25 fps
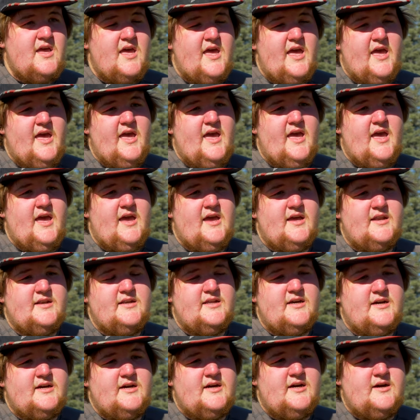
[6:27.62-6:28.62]

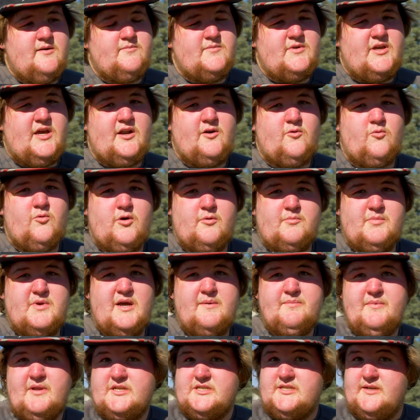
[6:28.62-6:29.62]
And um, got it warmed
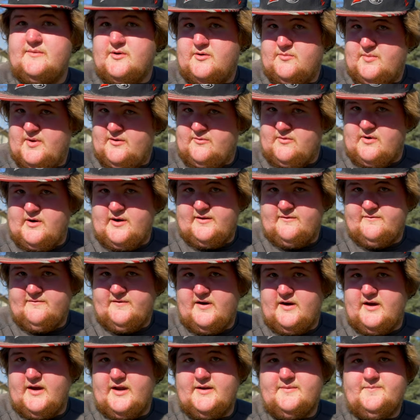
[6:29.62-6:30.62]
up, and it seemed to be running
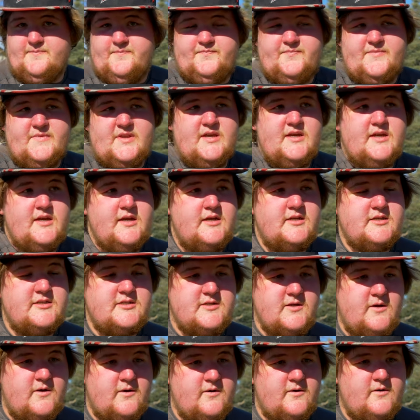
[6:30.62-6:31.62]
fine.
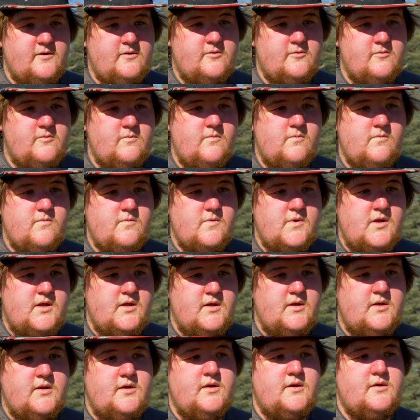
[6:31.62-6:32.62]
So
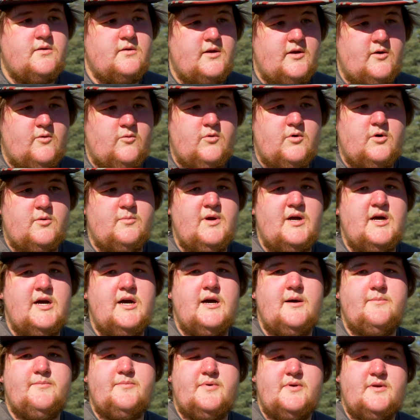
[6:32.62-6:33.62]
let it warm
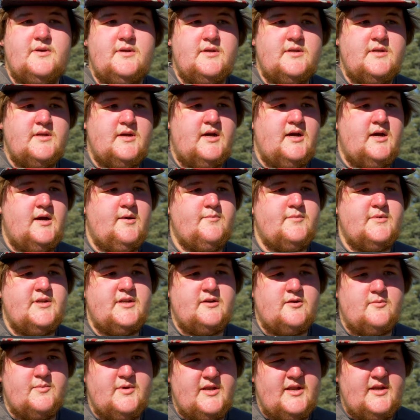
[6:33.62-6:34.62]
up. Um, did
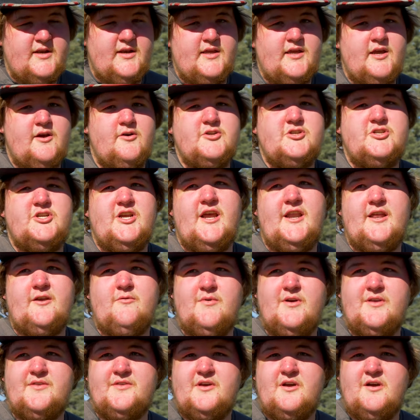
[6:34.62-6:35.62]
a little bit of negotiating
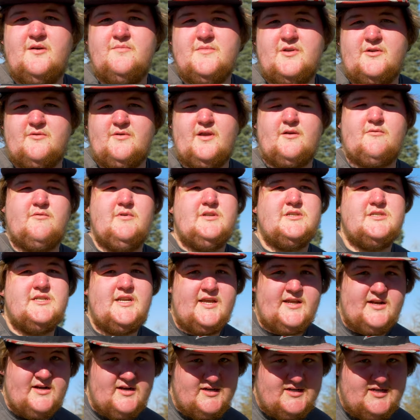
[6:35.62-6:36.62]
with them. They're like, well, let's
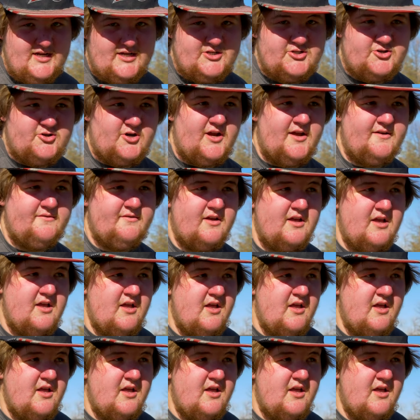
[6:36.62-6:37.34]
take it on a test drive.